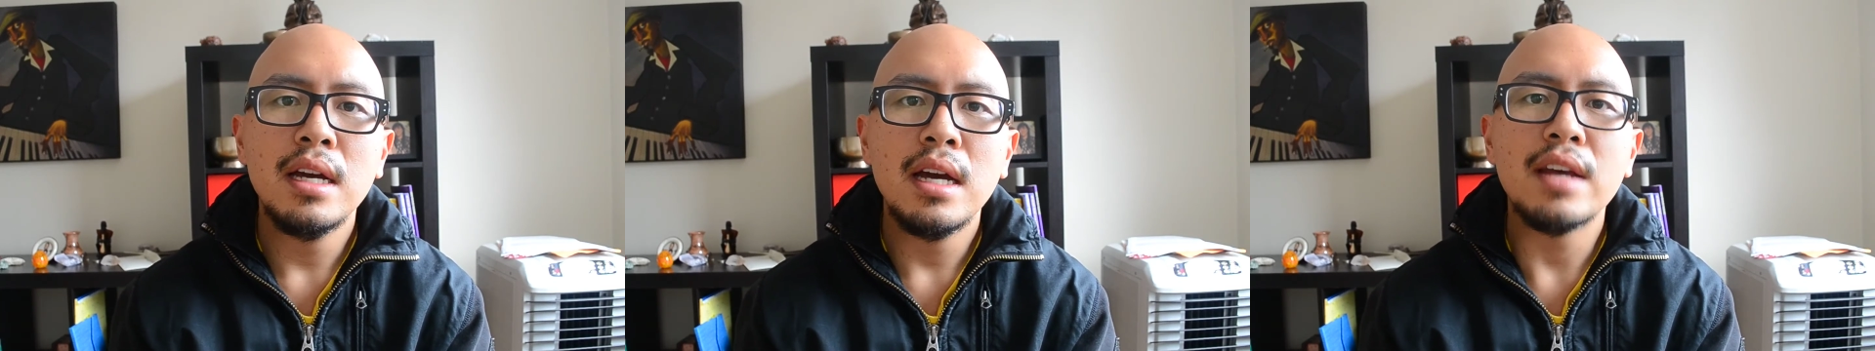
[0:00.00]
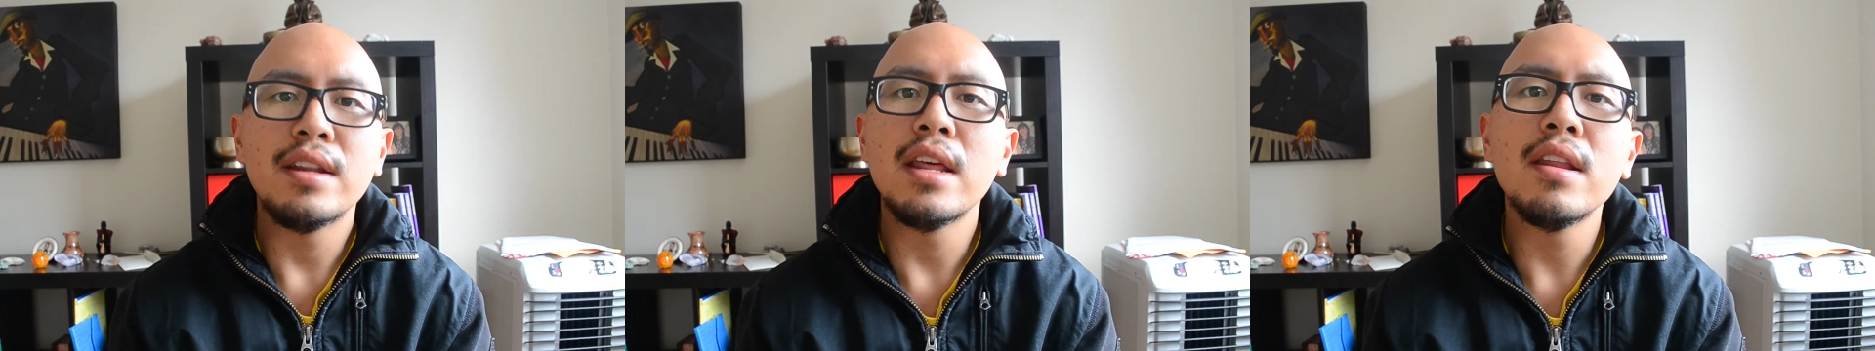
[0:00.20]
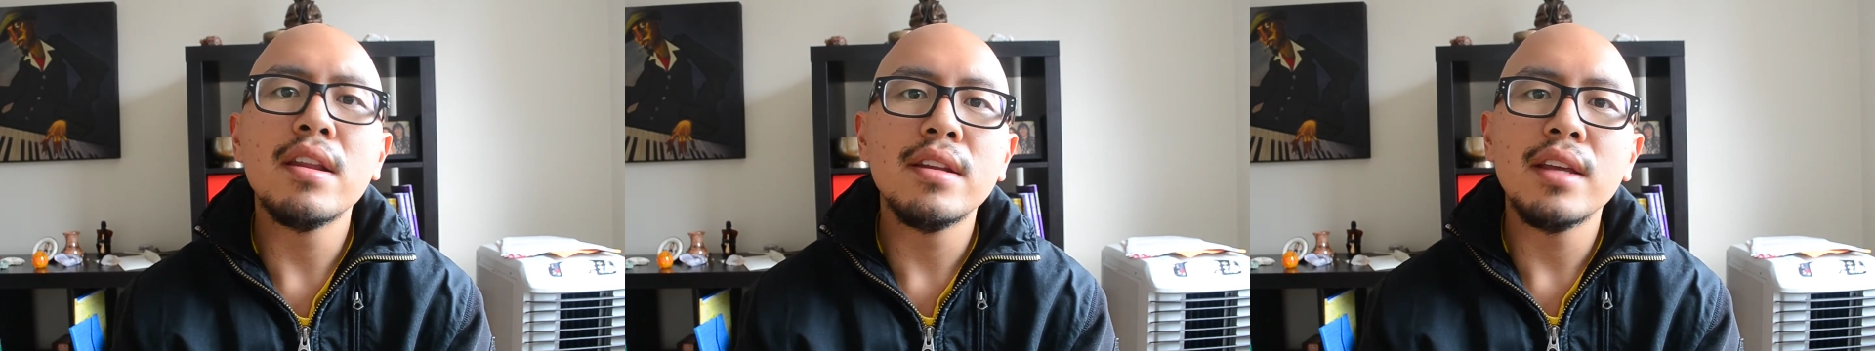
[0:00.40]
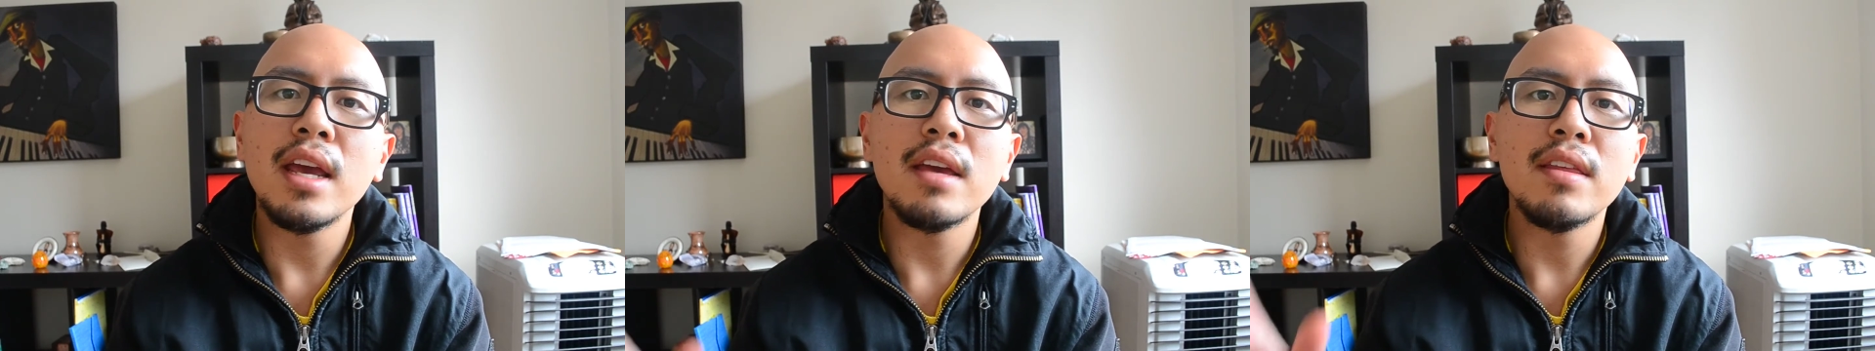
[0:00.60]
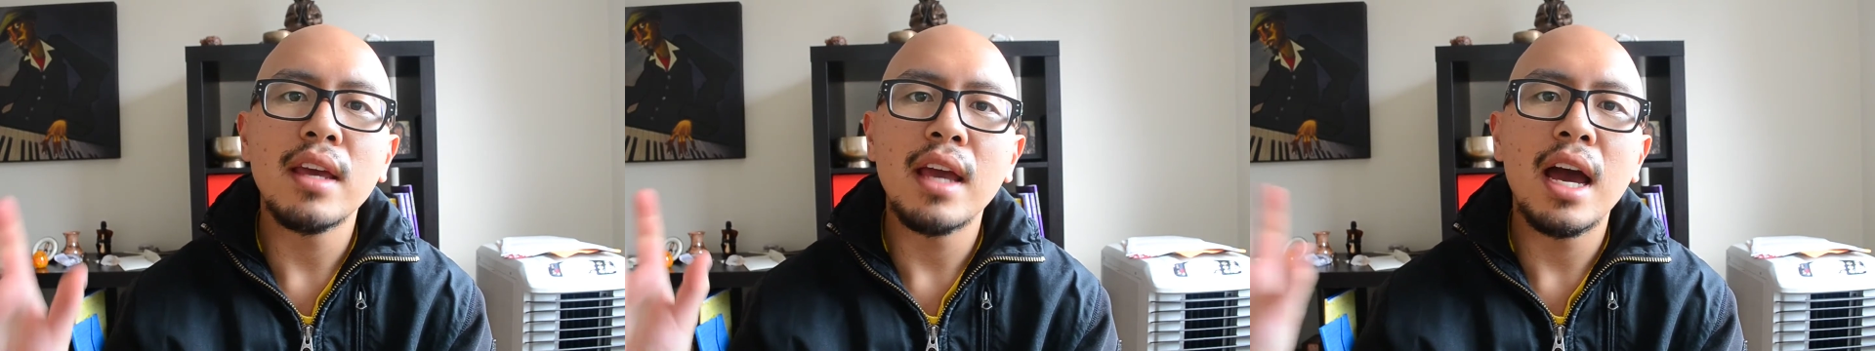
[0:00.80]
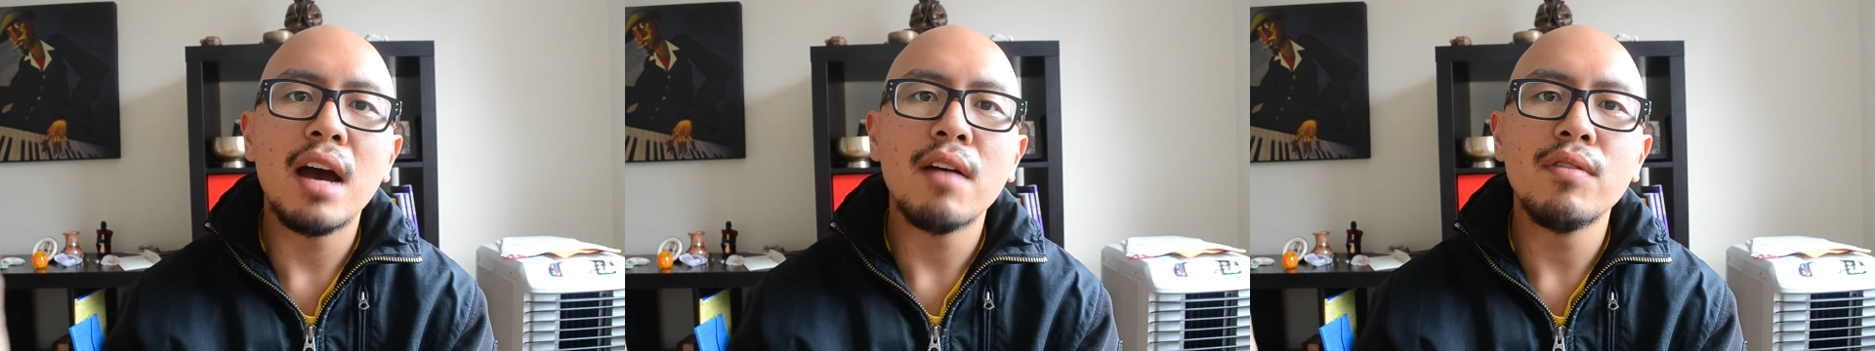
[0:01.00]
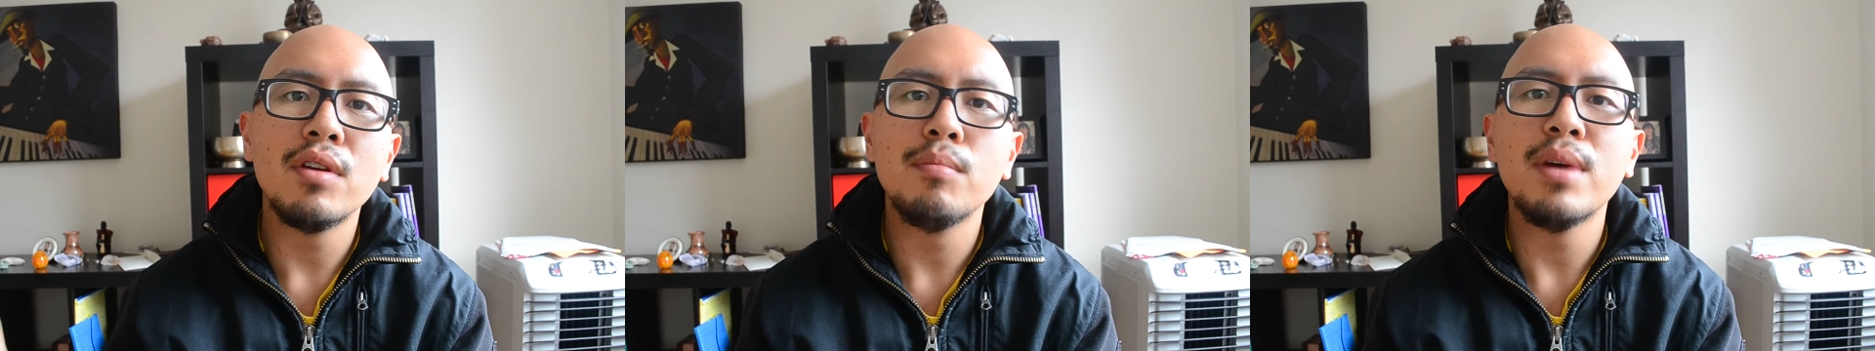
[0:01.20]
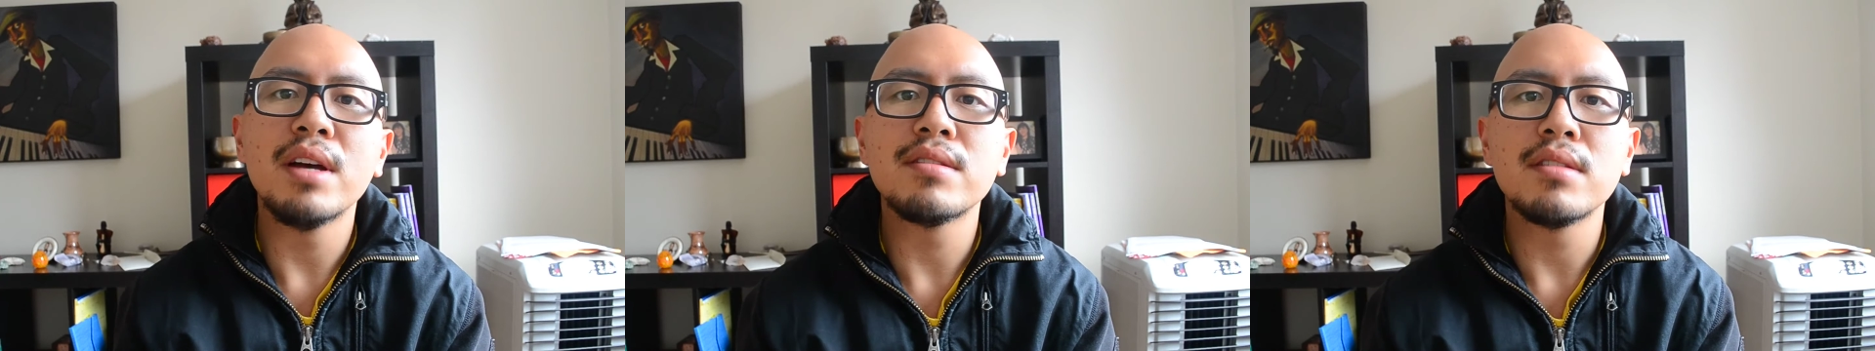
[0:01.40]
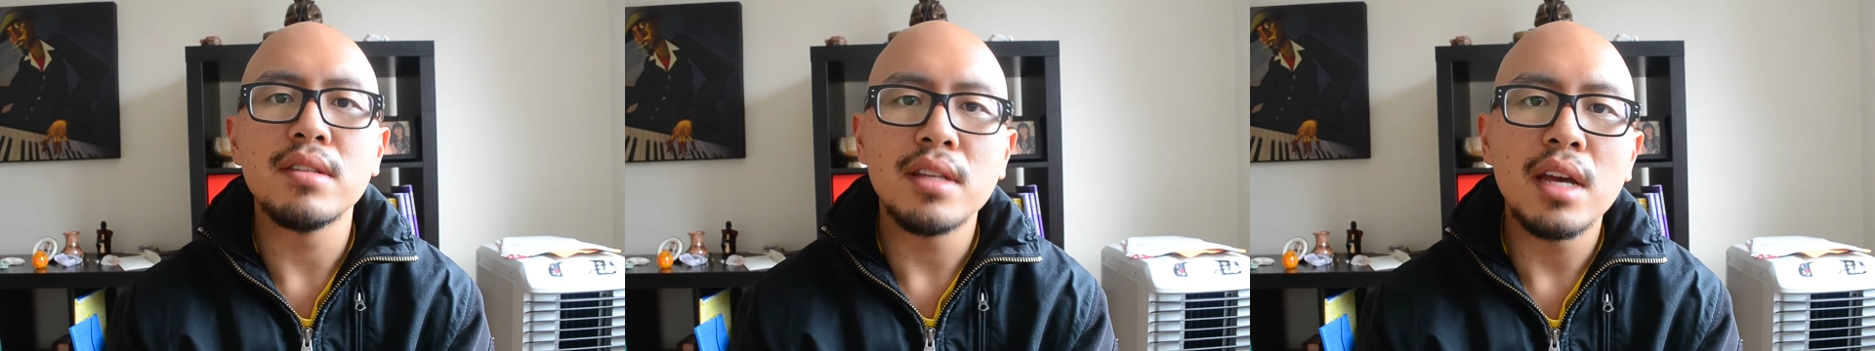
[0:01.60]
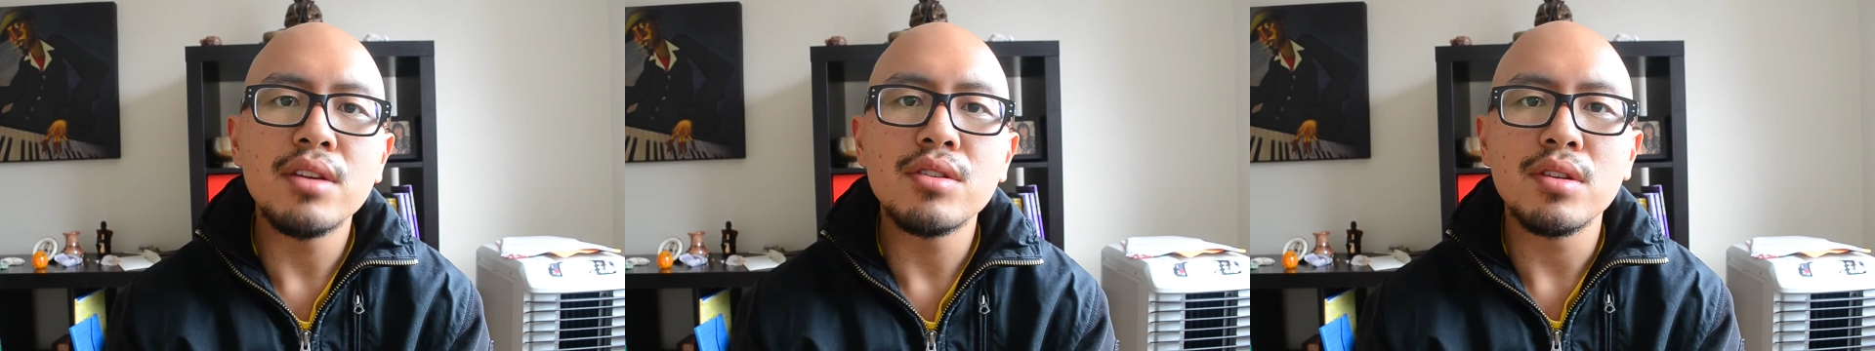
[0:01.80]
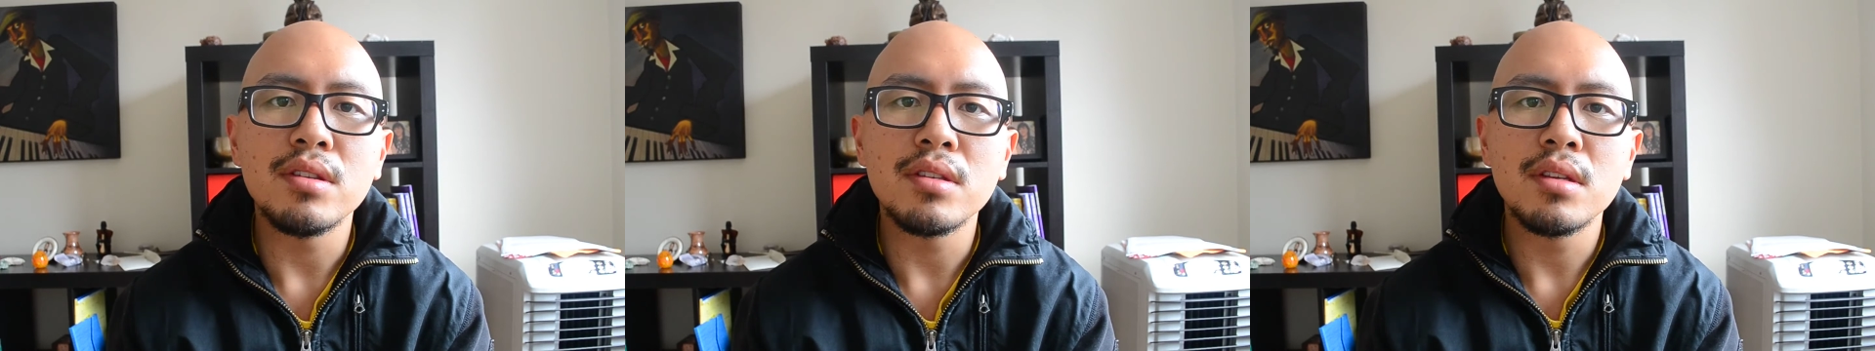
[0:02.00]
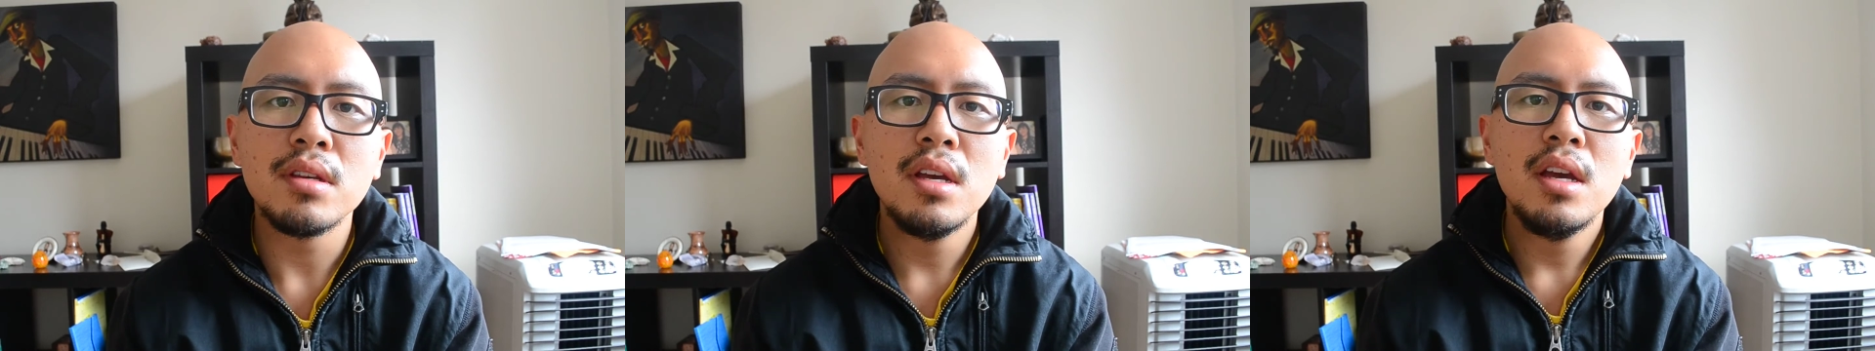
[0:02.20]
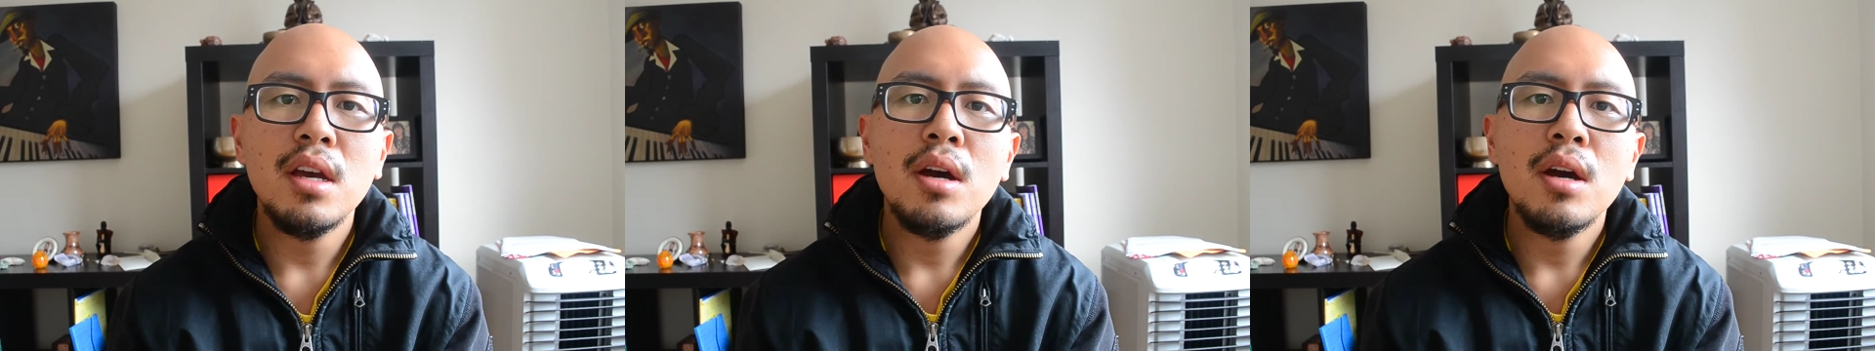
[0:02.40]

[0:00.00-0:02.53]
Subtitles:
At the end of the day, they have their best intentions.